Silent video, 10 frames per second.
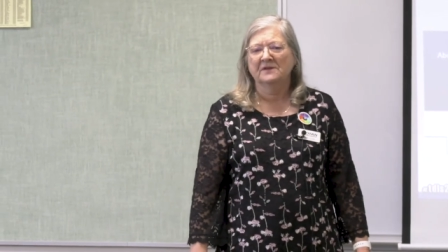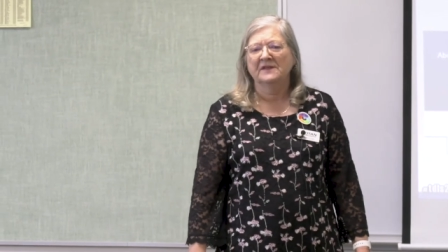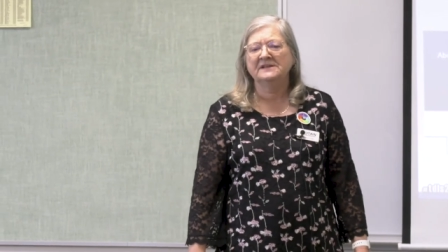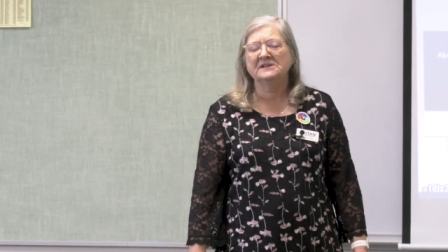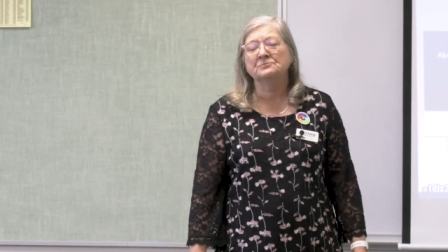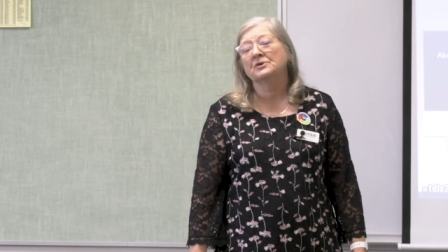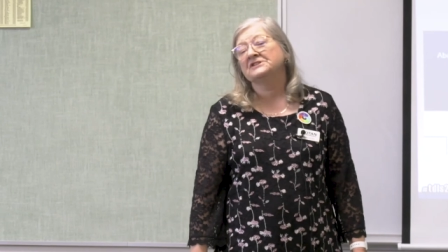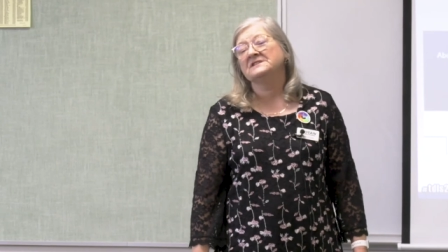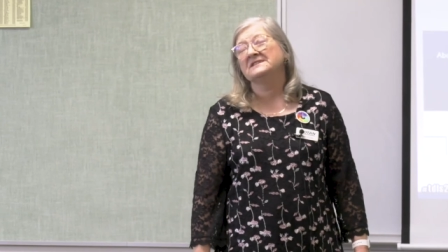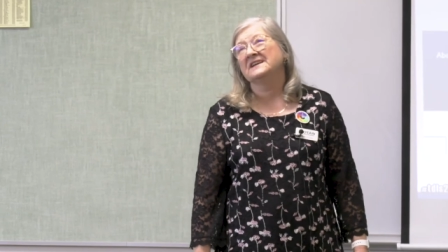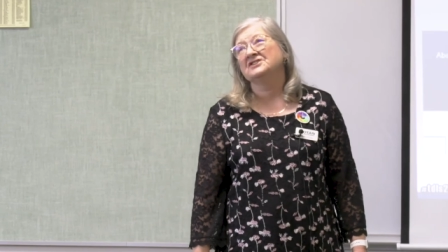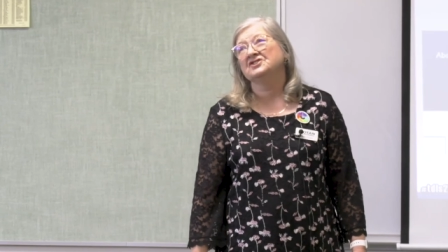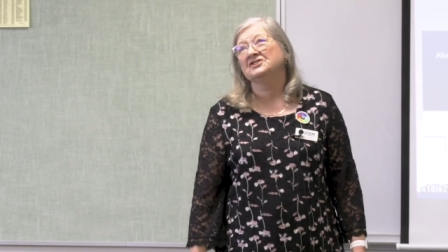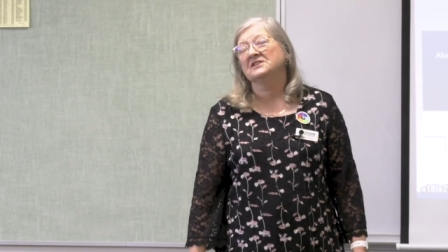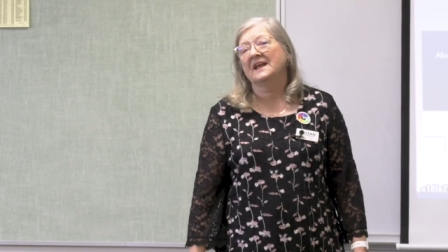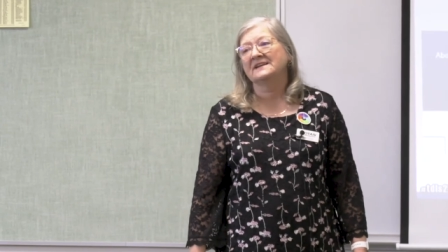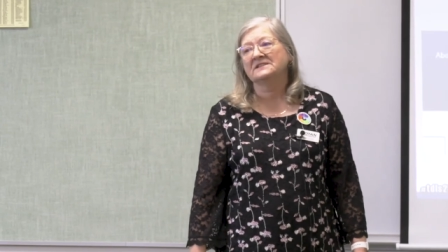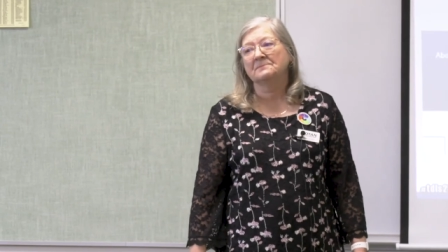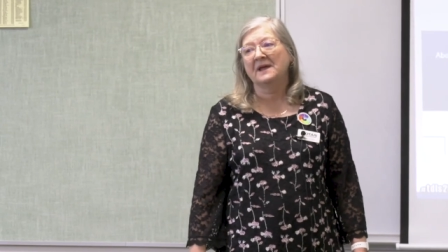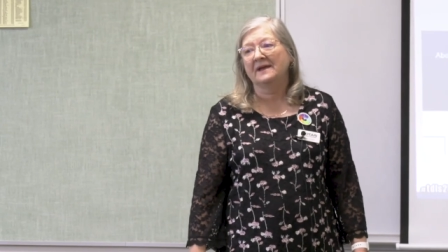They did presentations
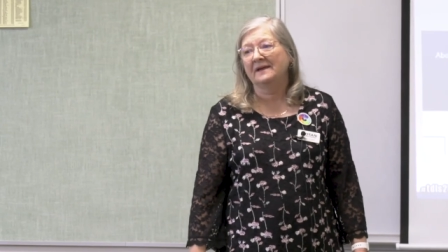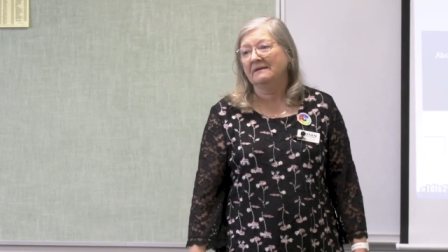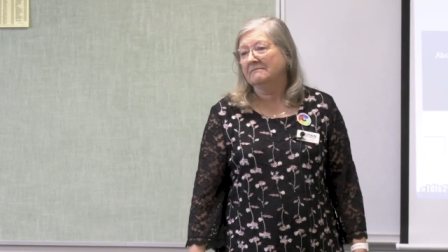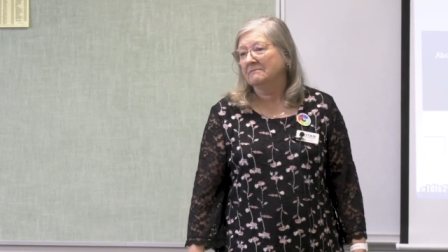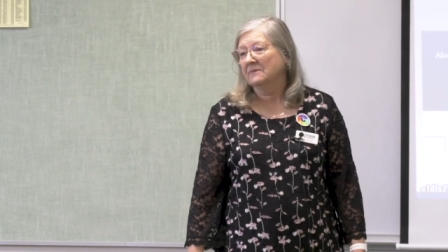last May,